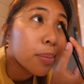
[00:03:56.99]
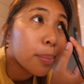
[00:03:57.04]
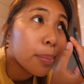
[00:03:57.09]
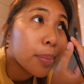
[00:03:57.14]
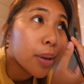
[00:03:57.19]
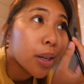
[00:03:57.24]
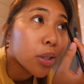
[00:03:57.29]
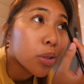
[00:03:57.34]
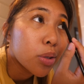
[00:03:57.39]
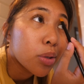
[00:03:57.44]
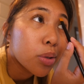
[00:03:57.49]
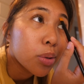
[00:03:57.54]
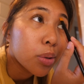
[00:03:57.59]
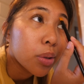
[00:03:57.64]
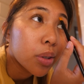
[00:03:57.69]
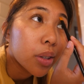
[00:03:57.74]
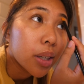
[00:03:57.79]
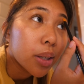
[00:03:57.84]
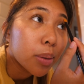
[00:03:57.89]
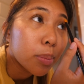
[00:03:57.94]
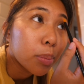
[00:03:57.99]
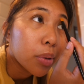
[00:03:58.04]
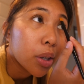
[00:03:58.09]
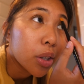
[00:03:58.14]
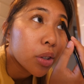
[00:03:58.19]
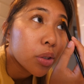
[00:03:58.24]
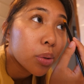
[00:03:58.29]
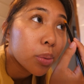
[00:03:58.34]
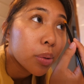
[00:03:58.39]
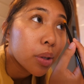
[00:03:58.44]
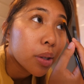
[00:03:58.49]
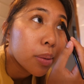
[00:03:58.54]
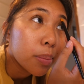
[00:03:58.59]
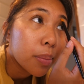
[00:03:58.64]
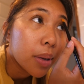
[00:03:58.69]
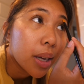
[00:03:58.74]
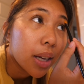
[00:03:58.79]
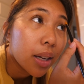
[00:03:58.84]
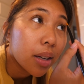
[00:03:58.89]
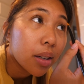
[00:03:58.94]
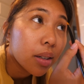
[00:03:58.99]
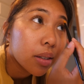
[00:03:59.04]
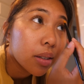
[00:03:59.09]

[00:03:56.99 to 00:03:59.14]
pencil and brush with me.